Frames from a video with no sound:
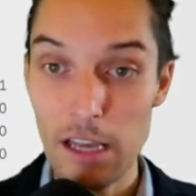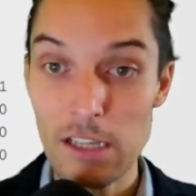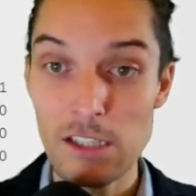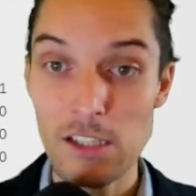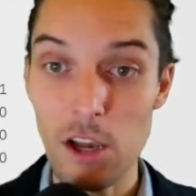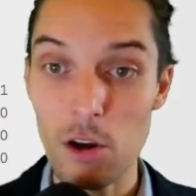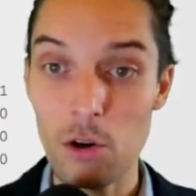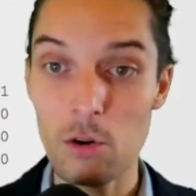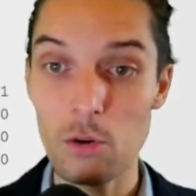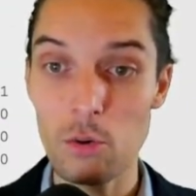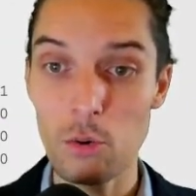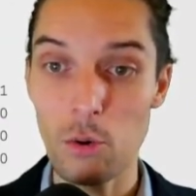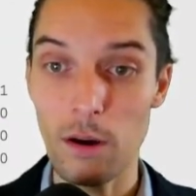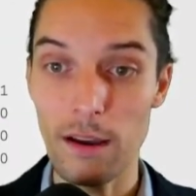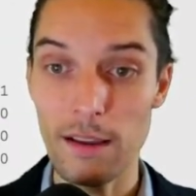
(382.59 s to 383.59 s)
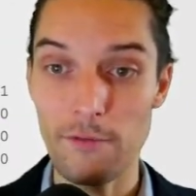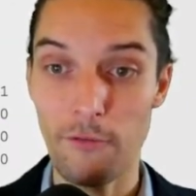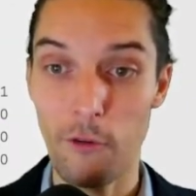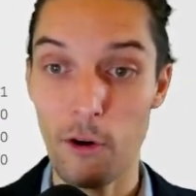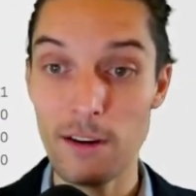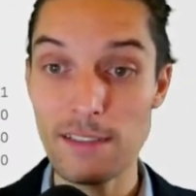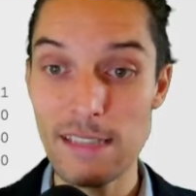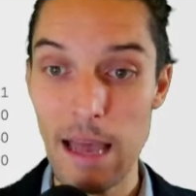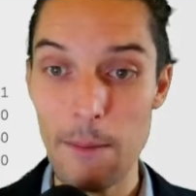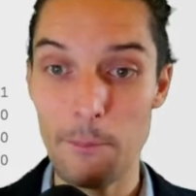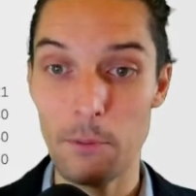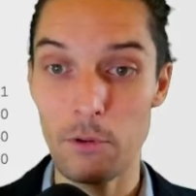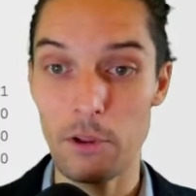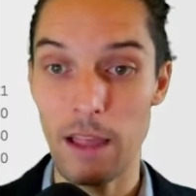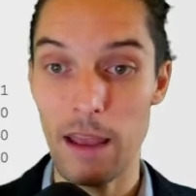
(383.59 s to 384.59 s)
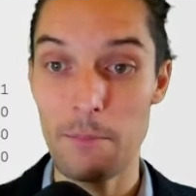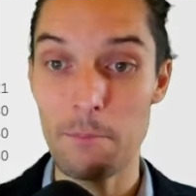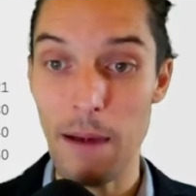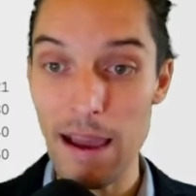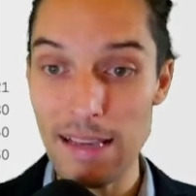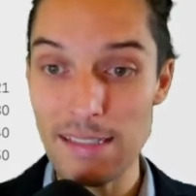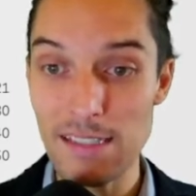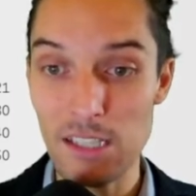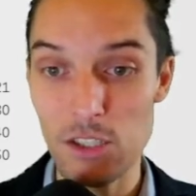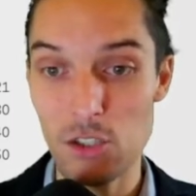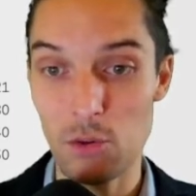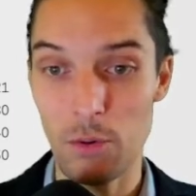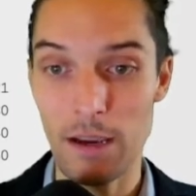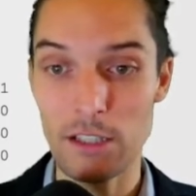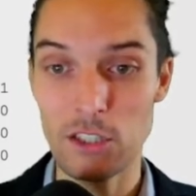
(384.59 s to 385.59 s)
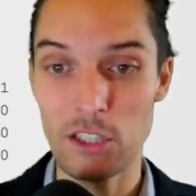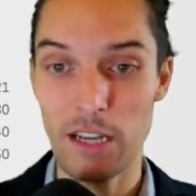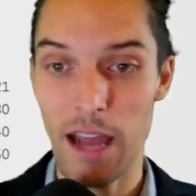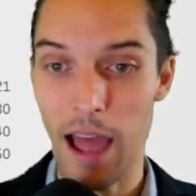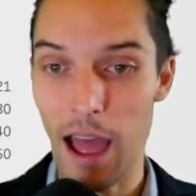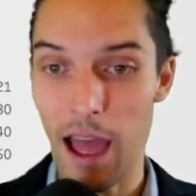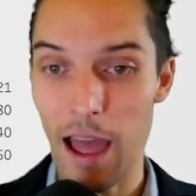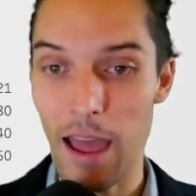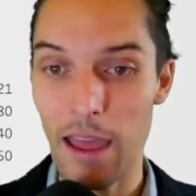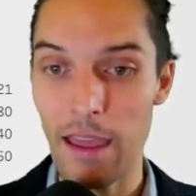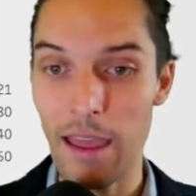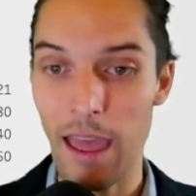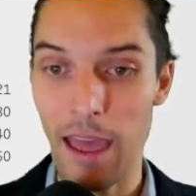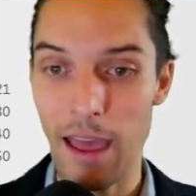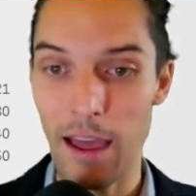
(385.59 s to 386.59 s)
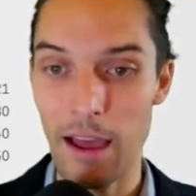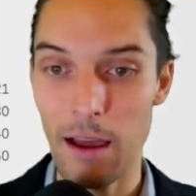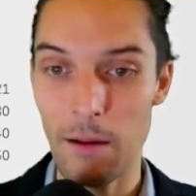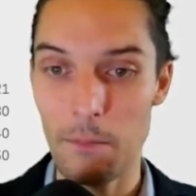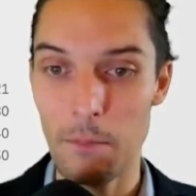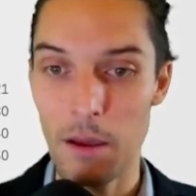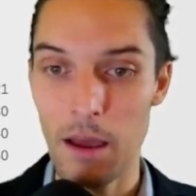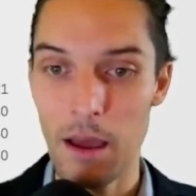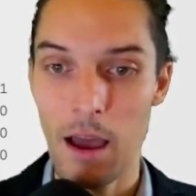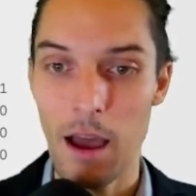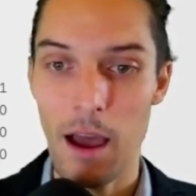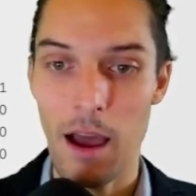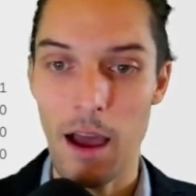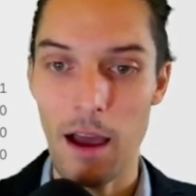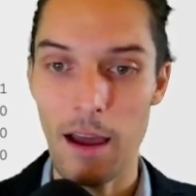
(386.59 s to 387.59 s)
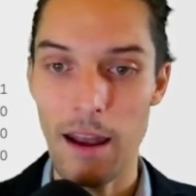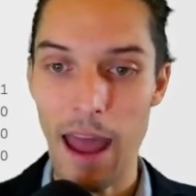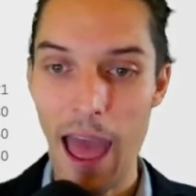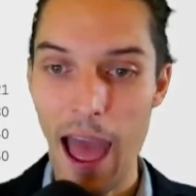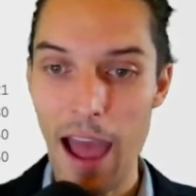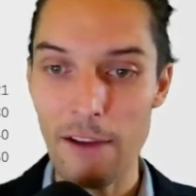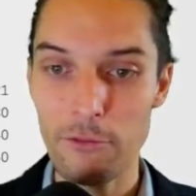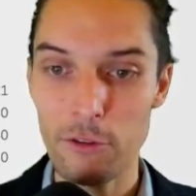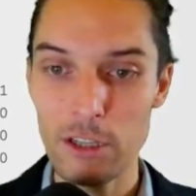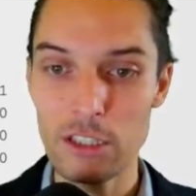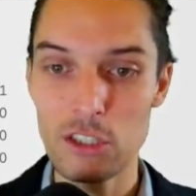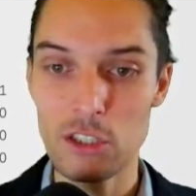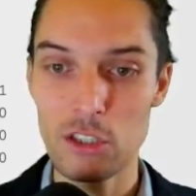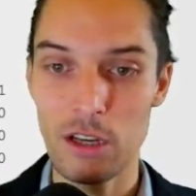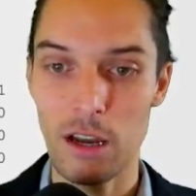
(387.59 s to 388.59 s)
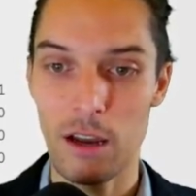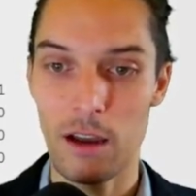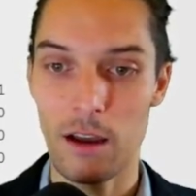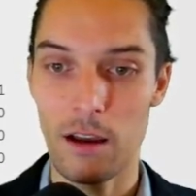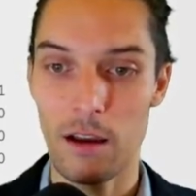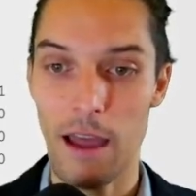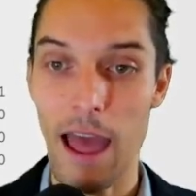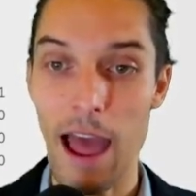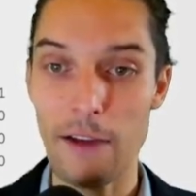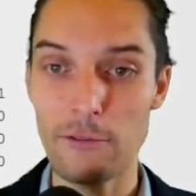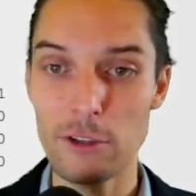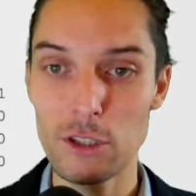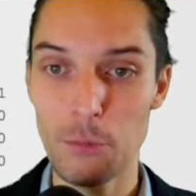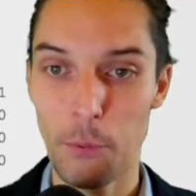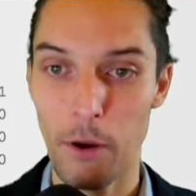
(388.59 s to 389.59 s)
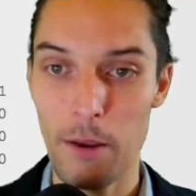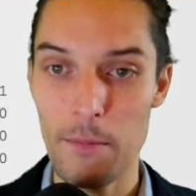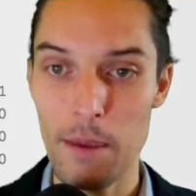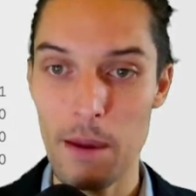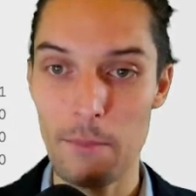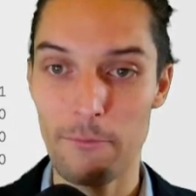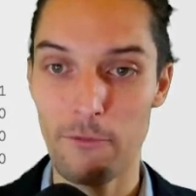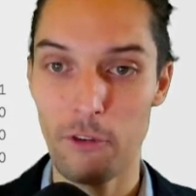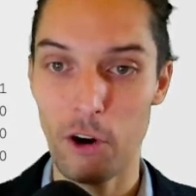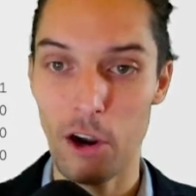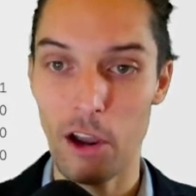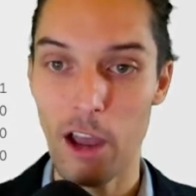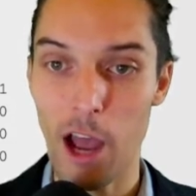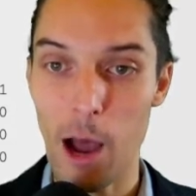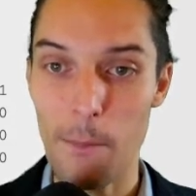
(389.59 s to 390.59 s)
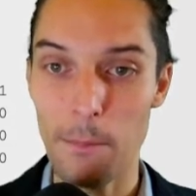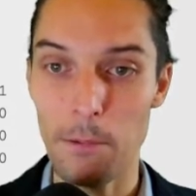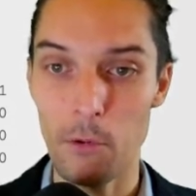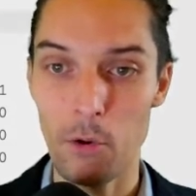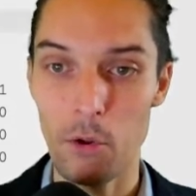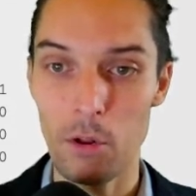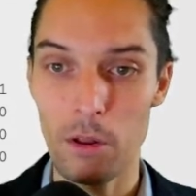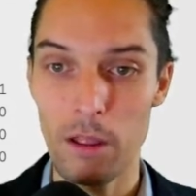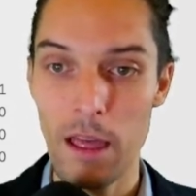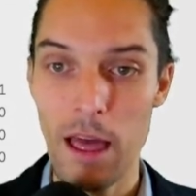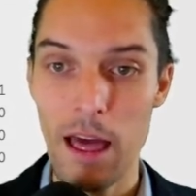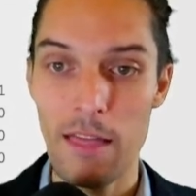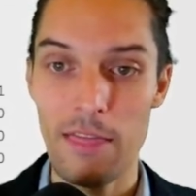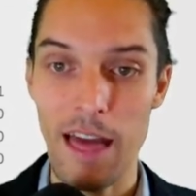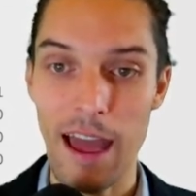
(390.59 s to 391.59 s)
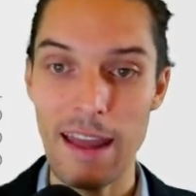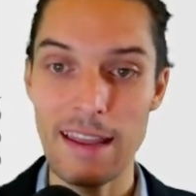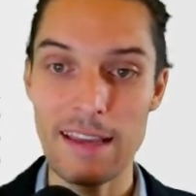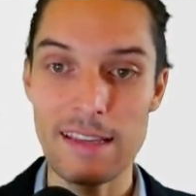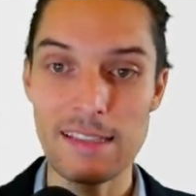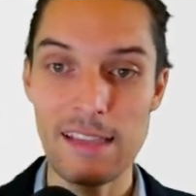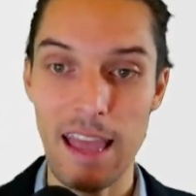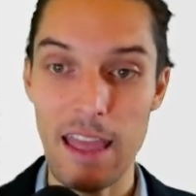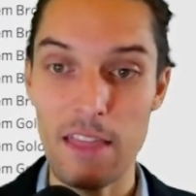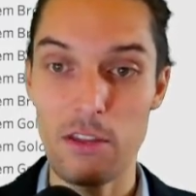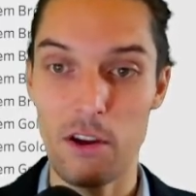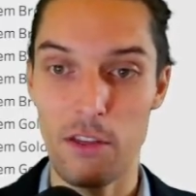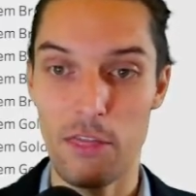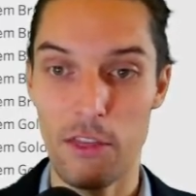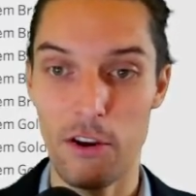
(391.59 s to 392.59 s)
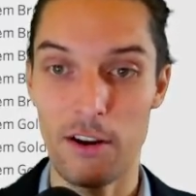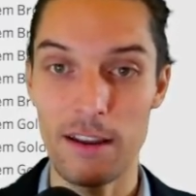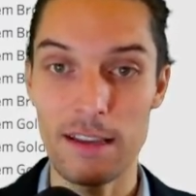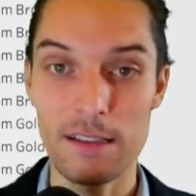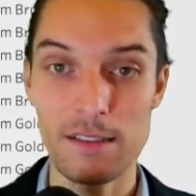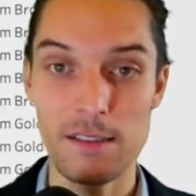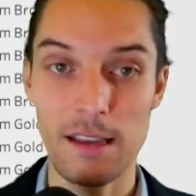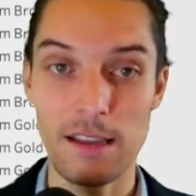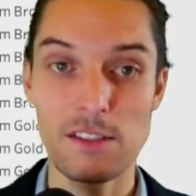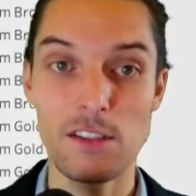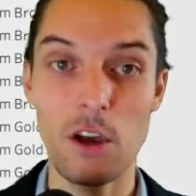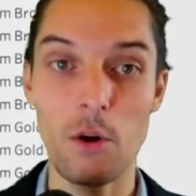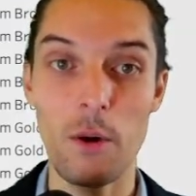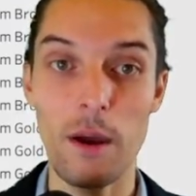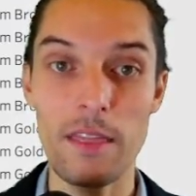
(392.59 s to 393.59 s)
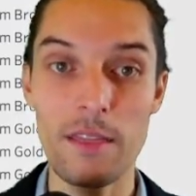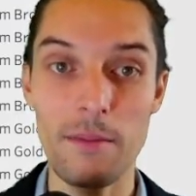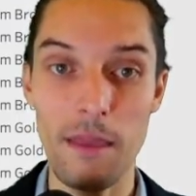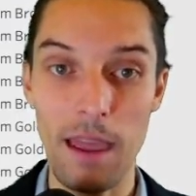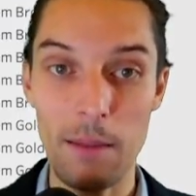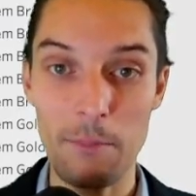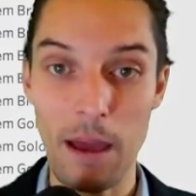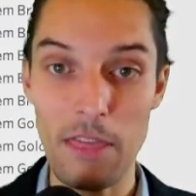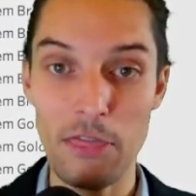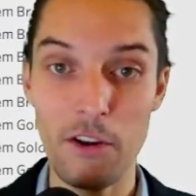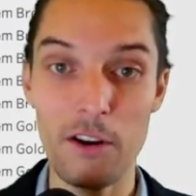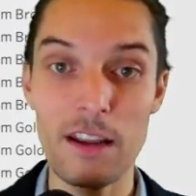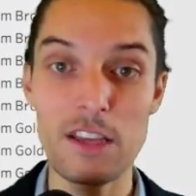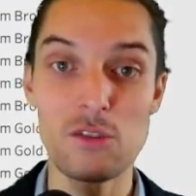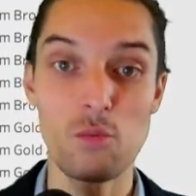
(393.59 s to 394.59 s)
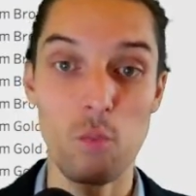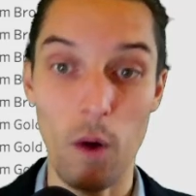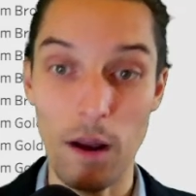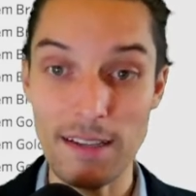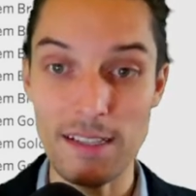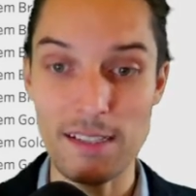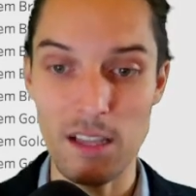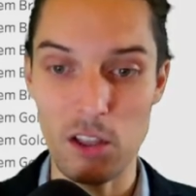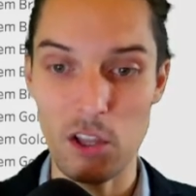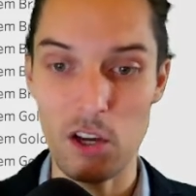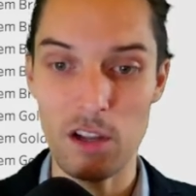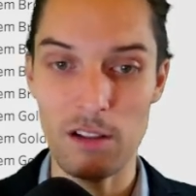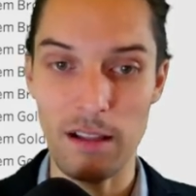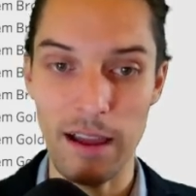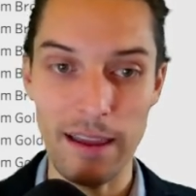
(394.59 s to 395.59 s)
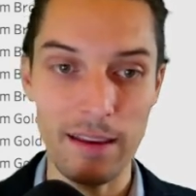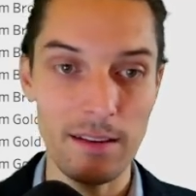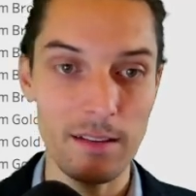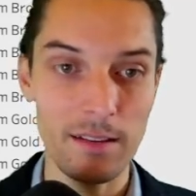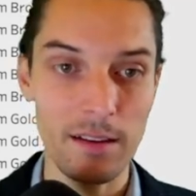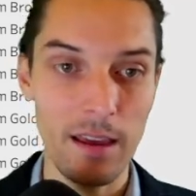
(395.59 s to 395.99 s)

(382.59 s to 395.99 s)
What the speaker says: So for example, in my situation, I am an average premium for a couple that is in their 30s. And so in my 30s, what does it look like?